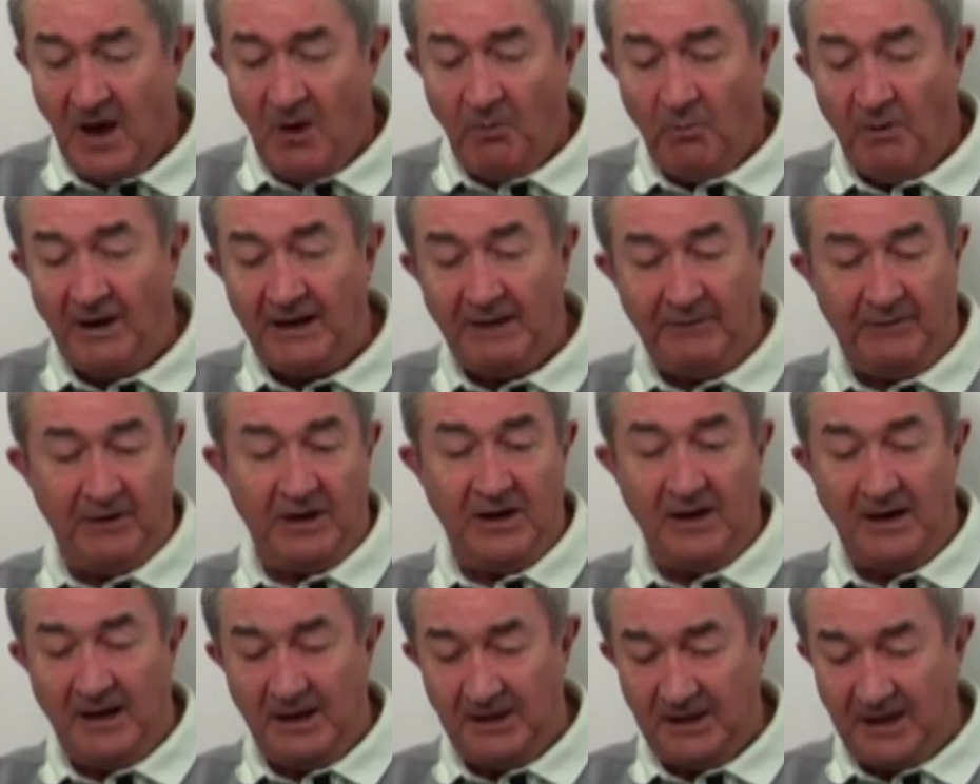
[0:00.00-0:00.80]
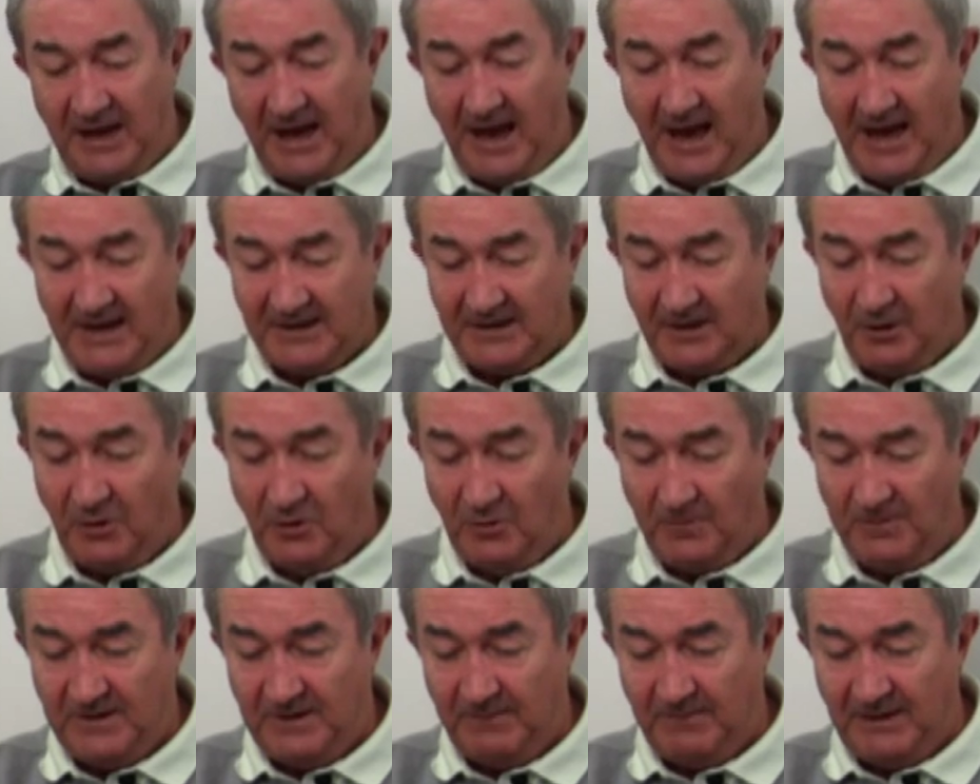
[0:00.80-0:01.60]
One of the iron cask
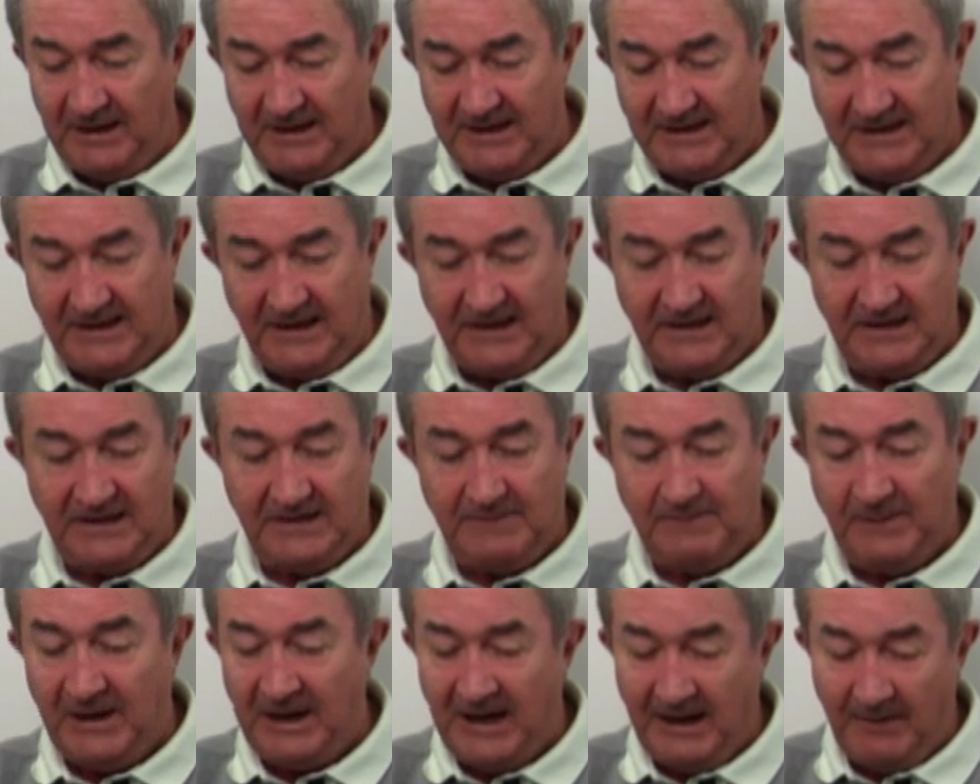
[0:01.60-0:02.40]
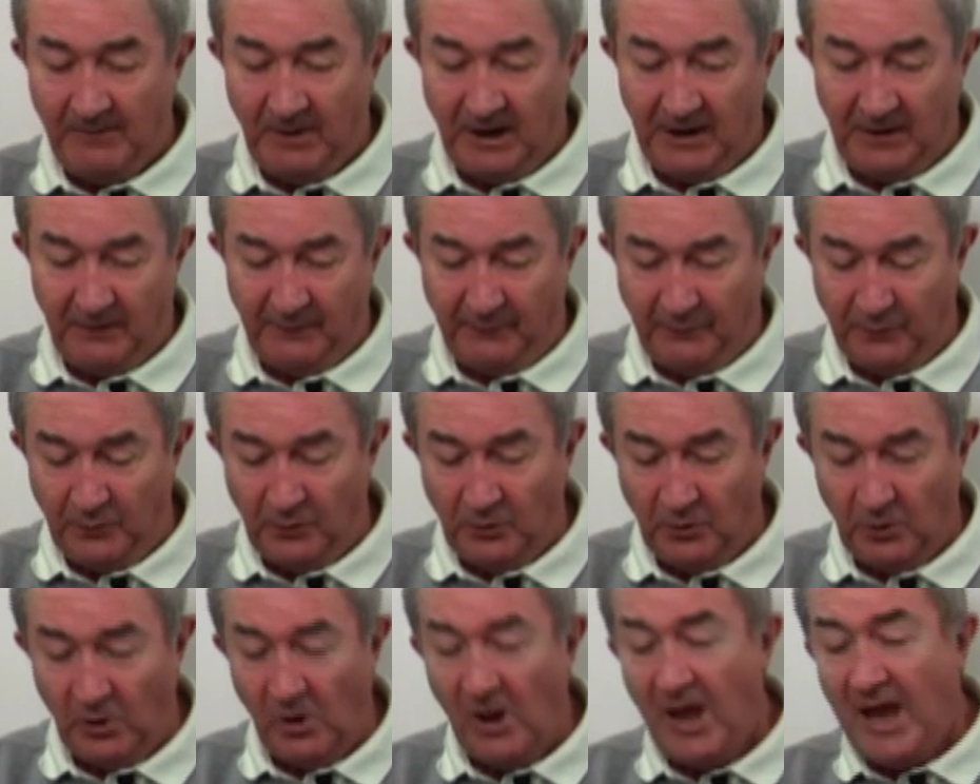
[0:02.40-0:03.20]
hoops had been set spinning by the
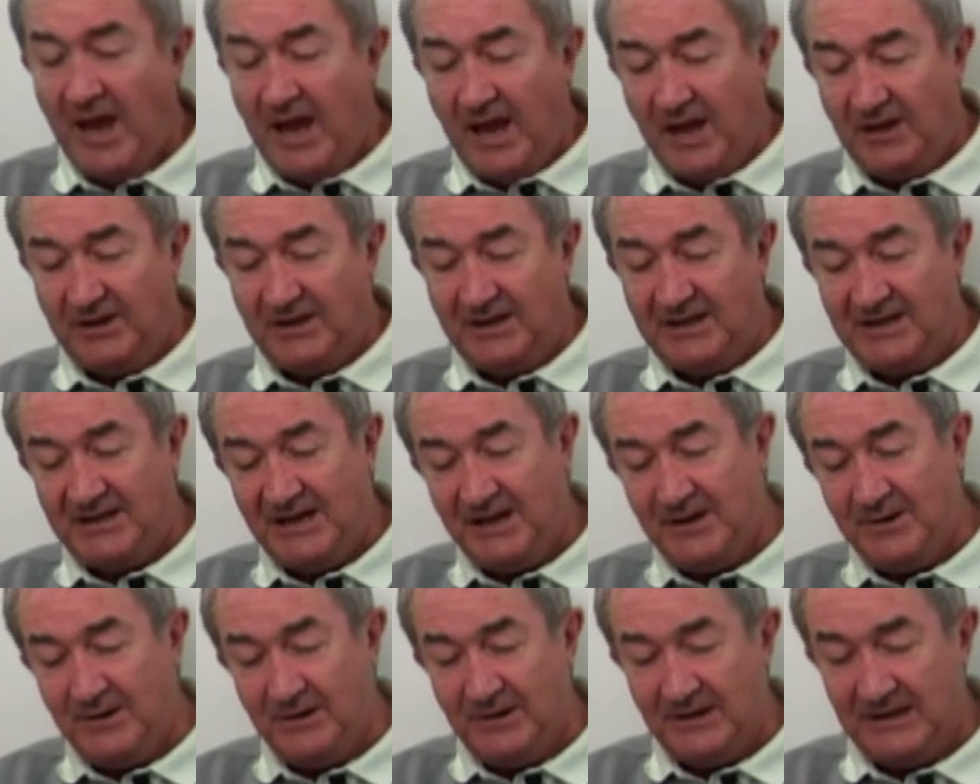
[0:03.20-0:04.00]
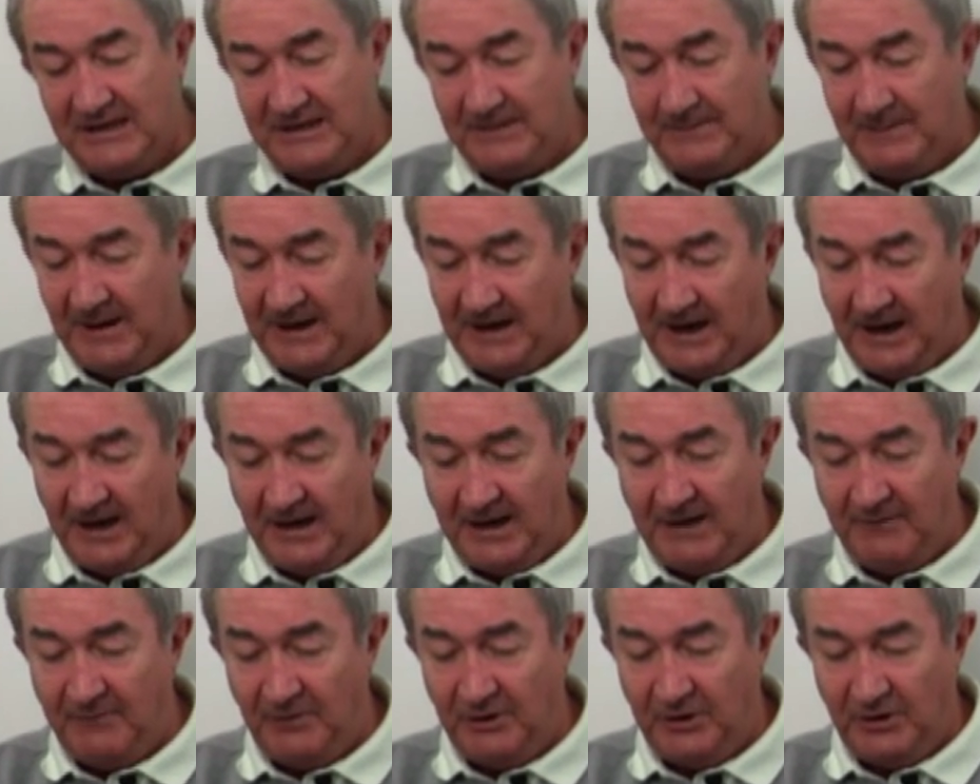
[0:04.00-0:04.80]
fall. It continued to spin
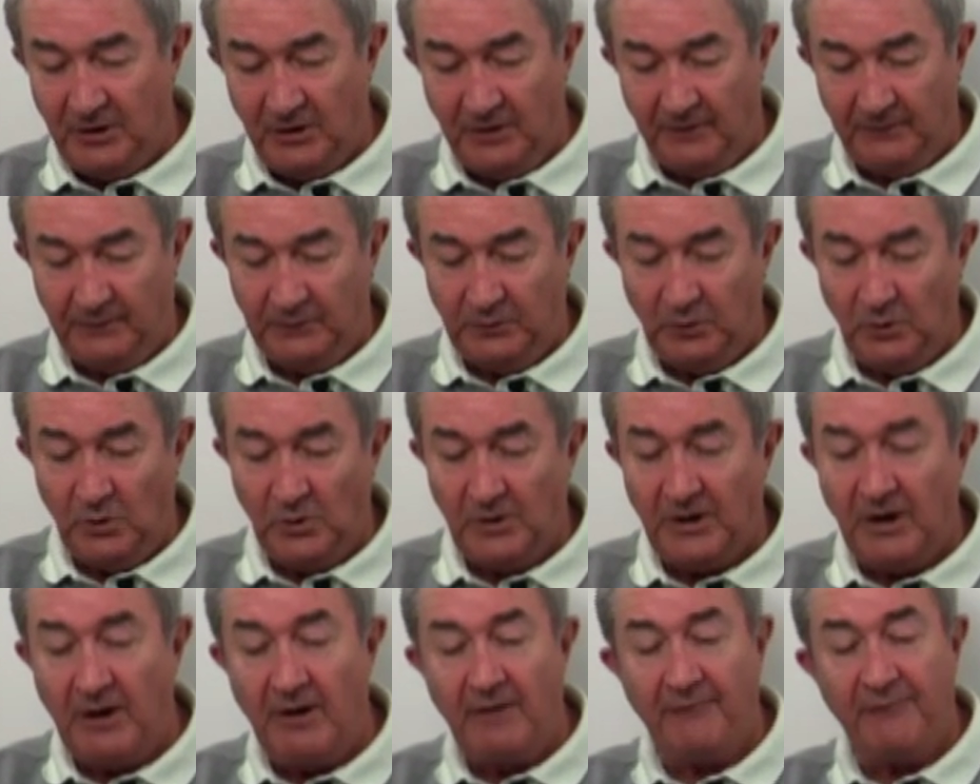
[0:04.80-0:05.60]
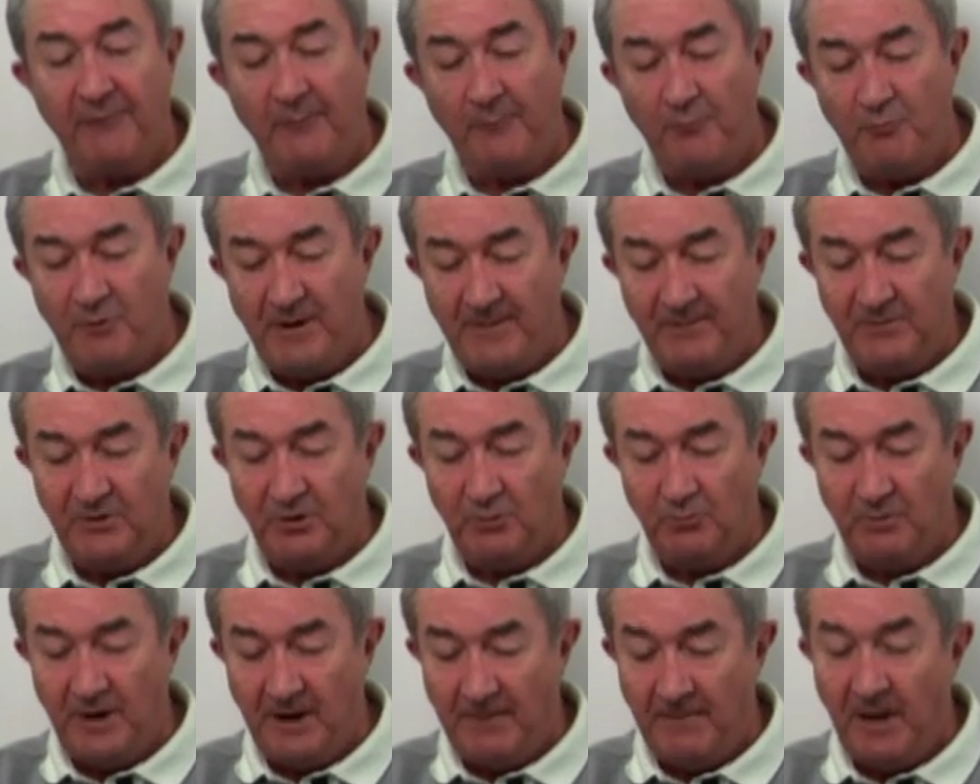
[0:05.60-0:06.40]
unevenly on the floor, going from rim
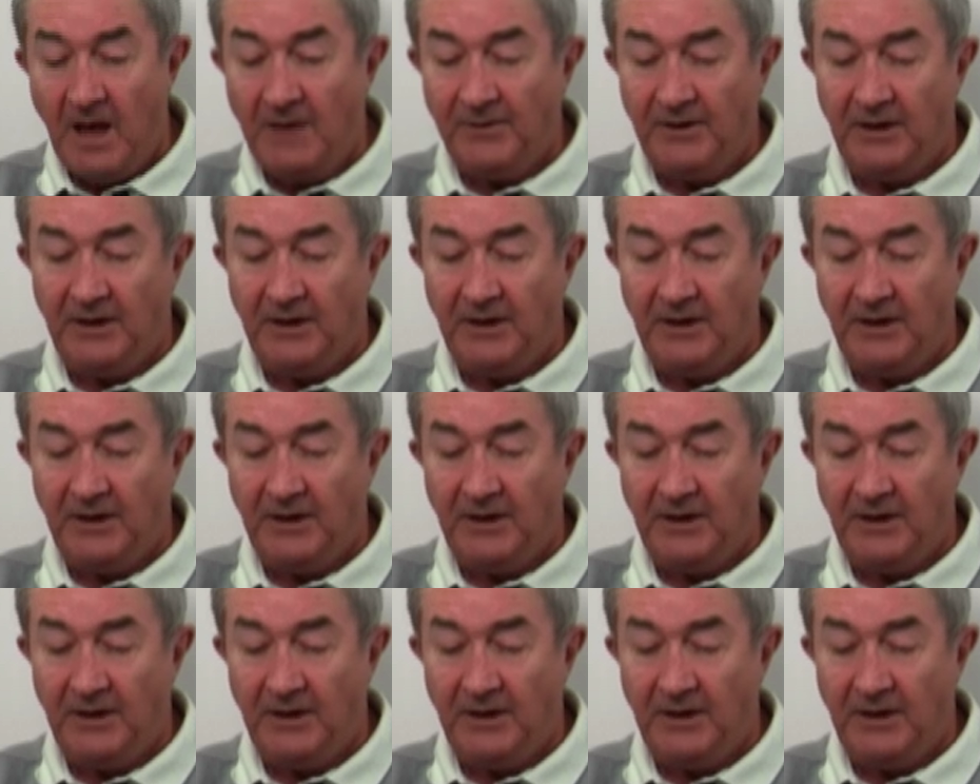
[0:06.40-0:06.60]
to rim.